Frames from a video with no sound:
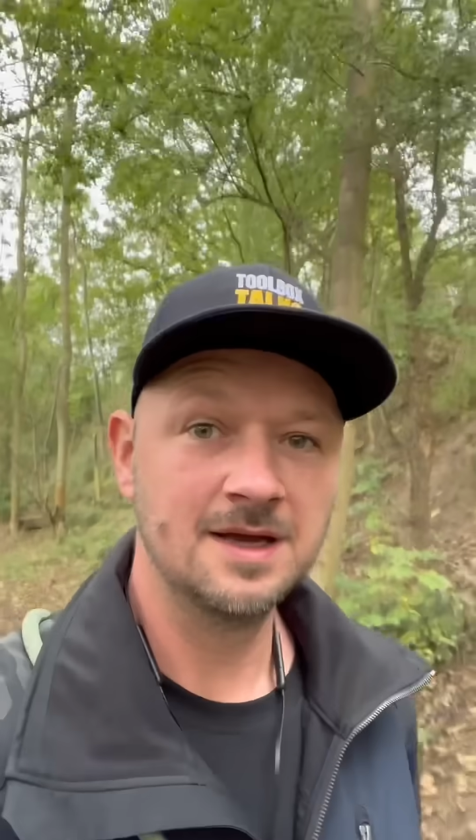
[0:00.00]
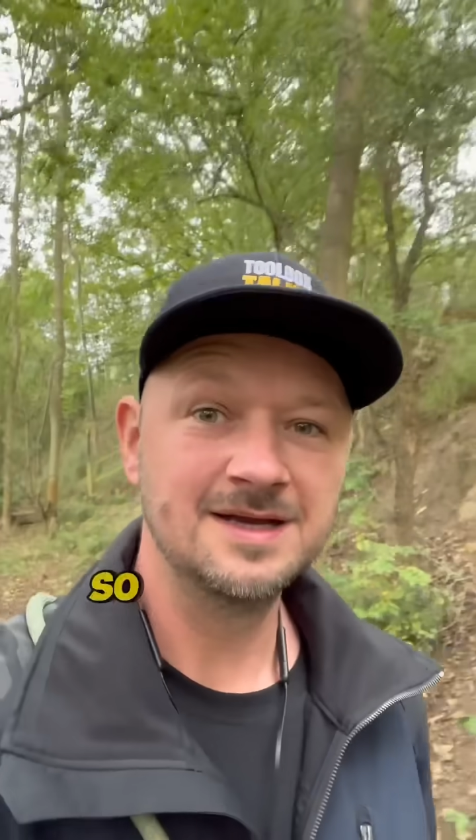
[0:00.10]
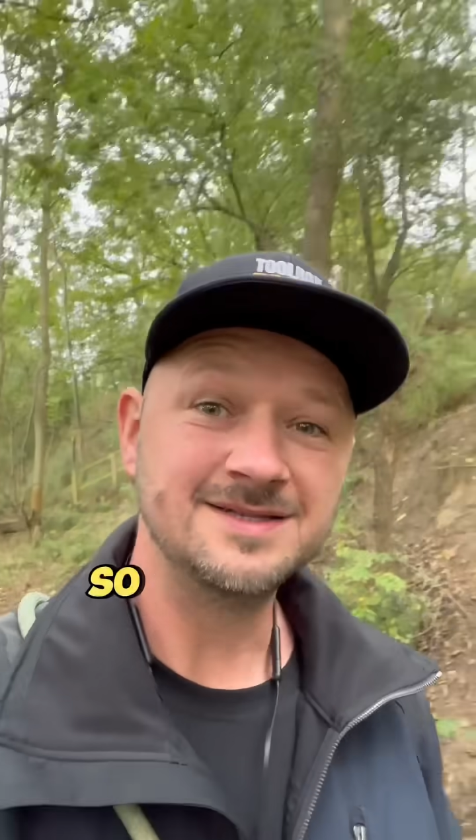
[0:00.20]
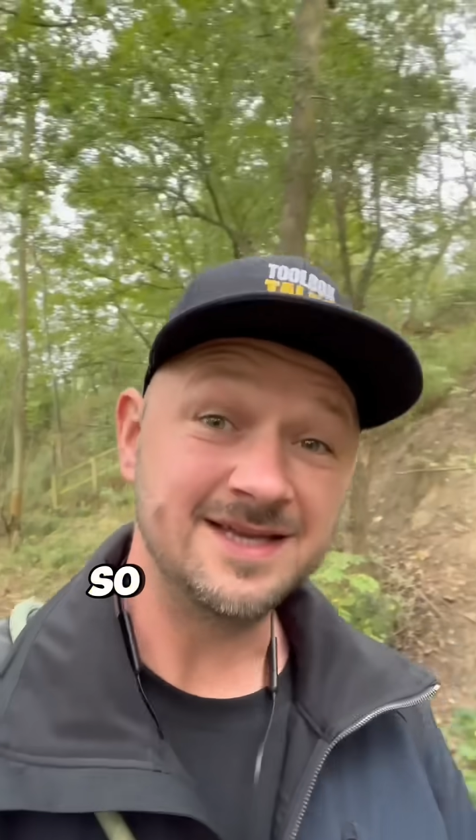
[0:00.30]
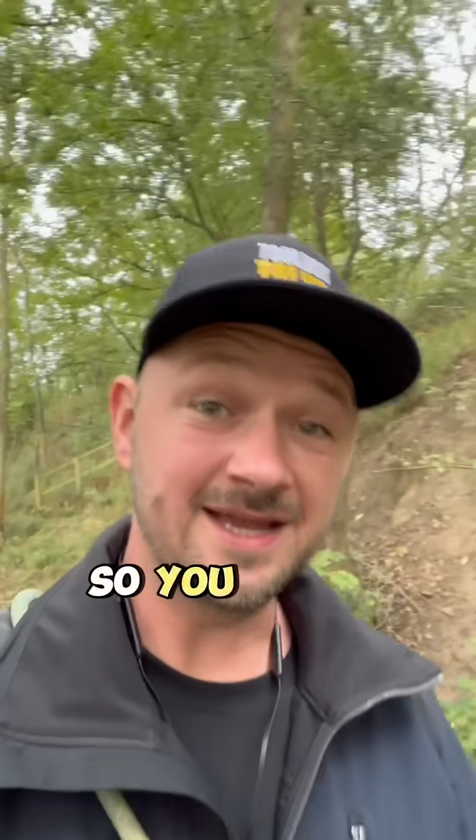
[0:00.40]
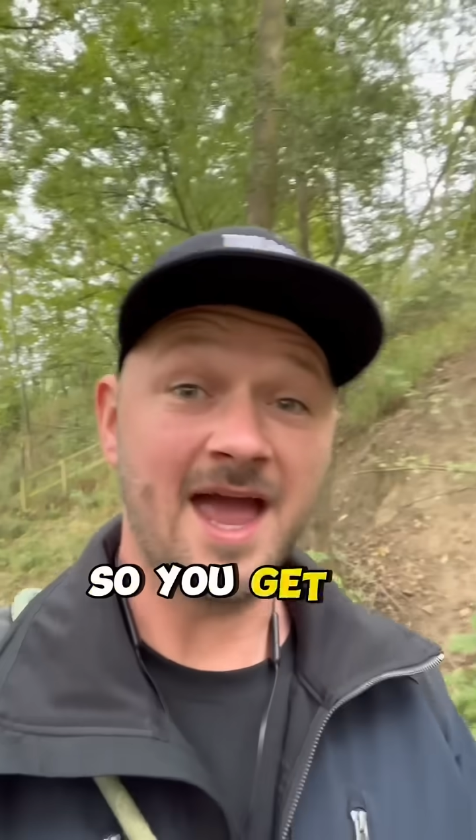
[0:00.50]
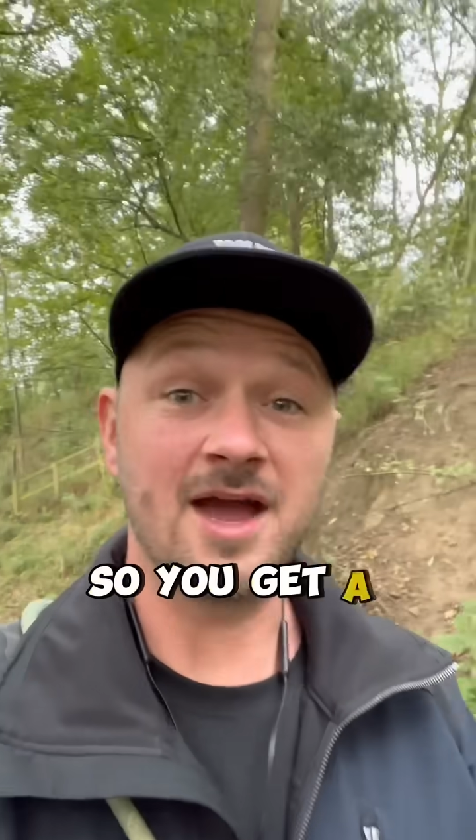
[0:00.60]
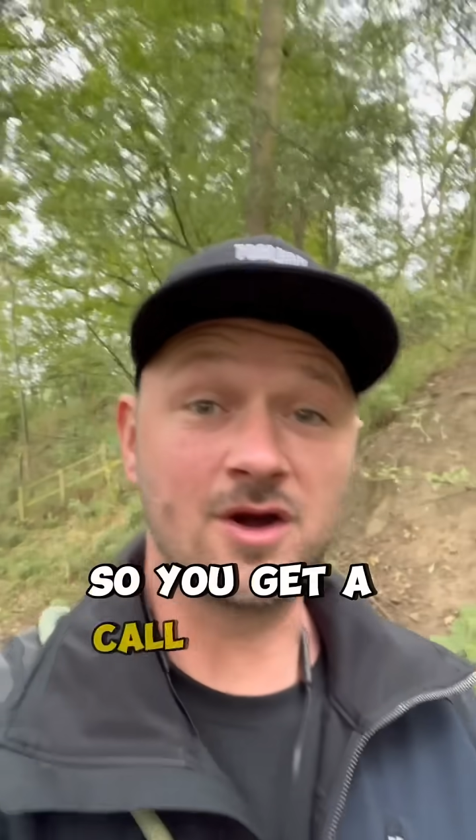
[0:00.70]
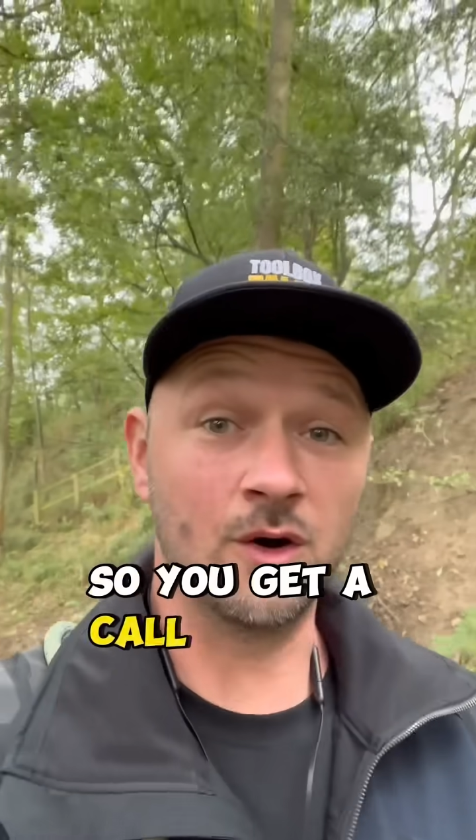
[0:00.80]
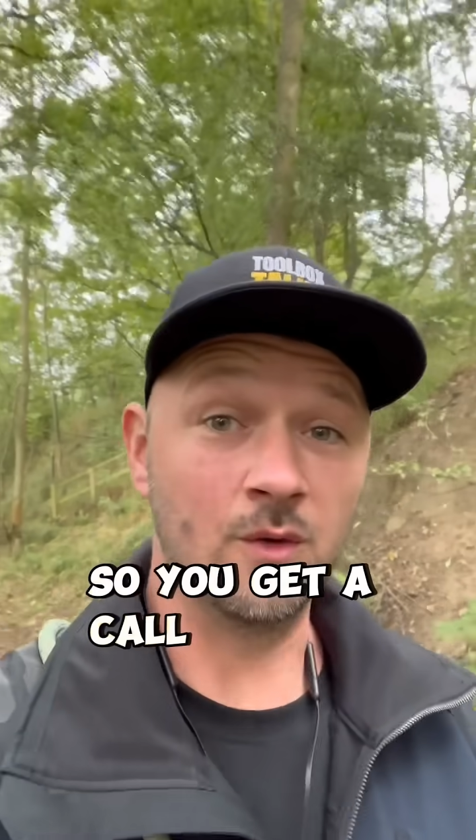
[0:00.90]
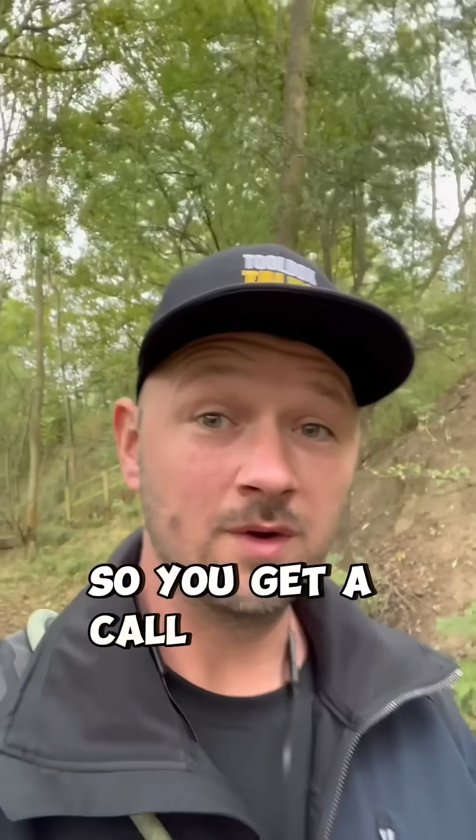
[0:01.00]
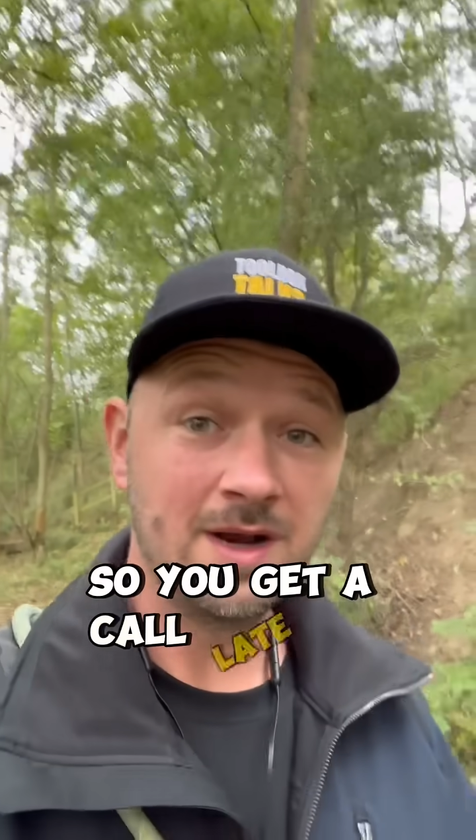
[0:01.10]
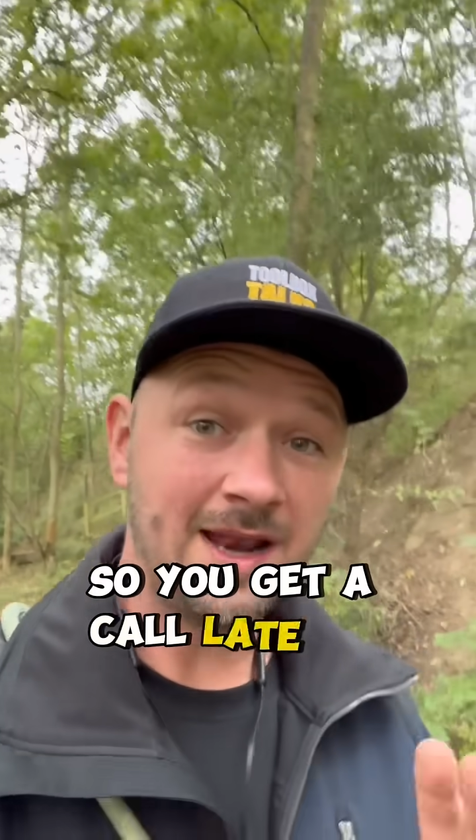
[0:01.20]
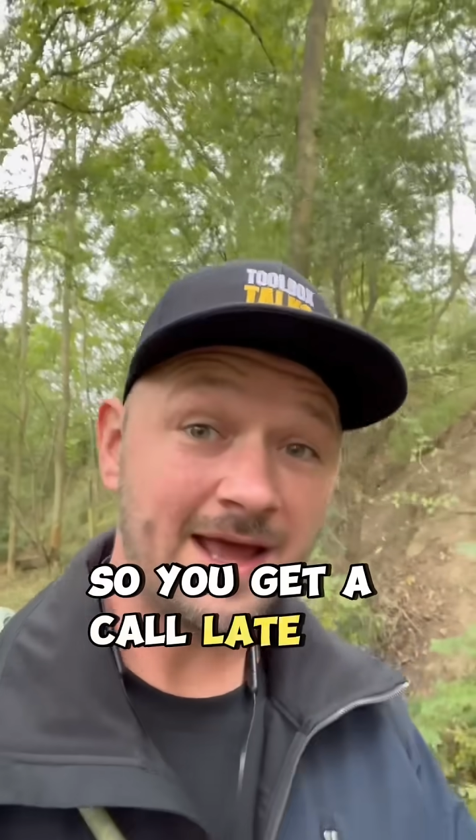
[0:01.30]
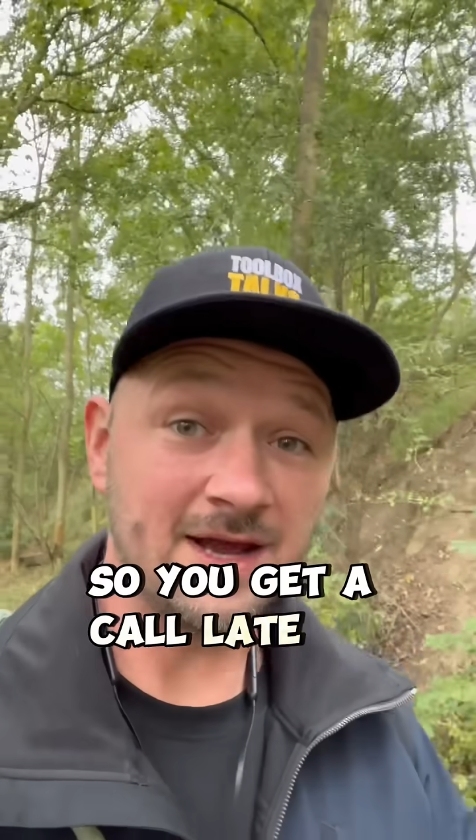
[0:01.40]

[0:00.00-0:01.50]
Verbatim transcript: So you get a call late